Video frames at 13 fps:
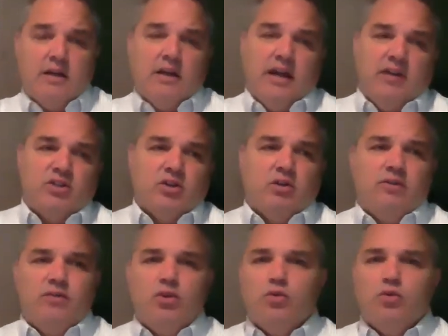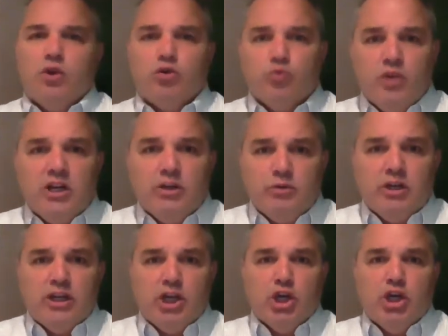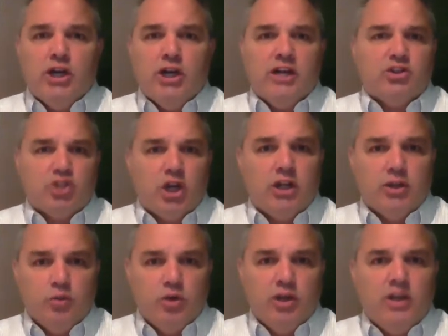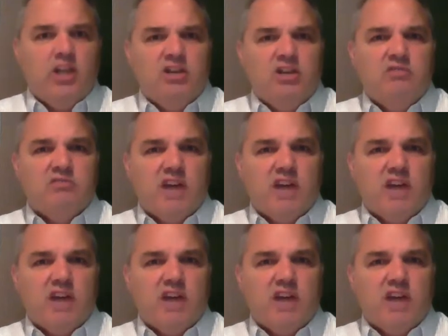And so if you are really, really good at solid wood, then you're